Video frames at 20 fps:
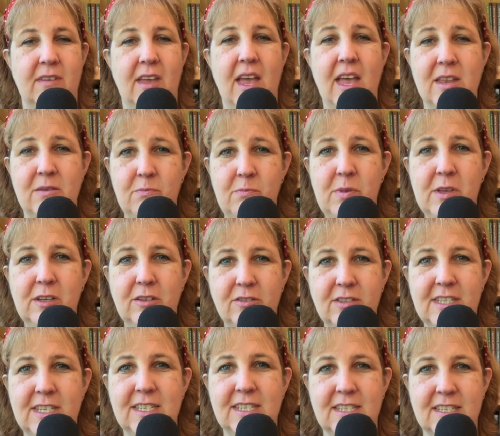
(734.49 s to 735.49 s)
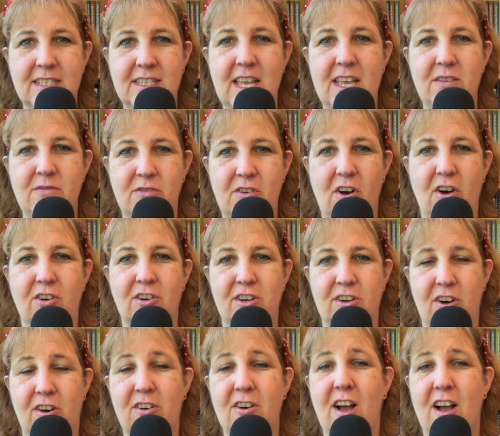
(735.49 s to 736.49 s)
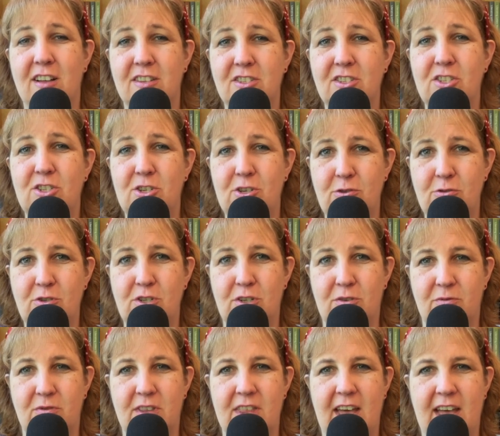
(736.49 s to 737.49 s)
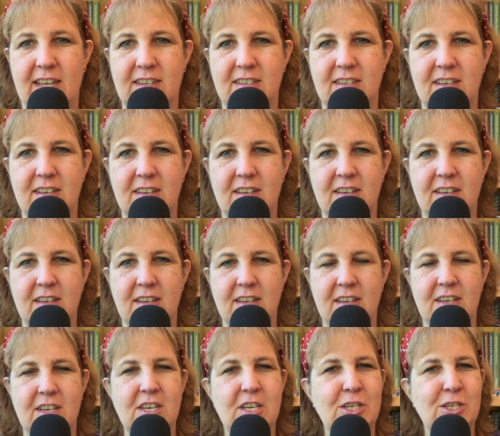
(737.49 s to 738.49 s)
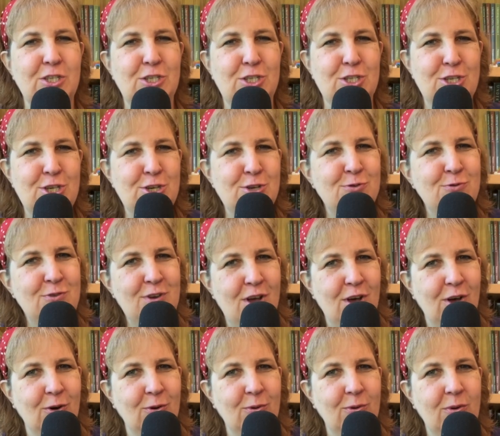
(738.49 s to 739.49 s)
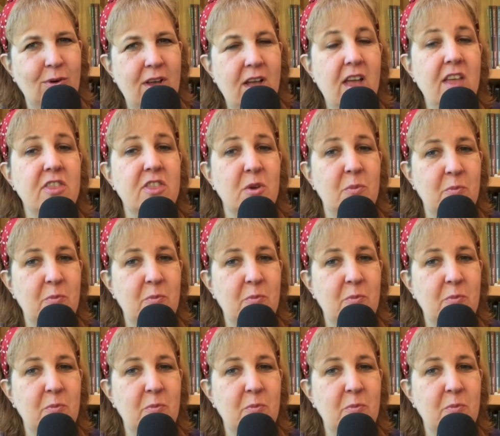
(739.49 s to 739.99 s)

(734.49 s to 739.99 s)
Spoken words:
and built in a safeguard in our Constitution for that. Do you know the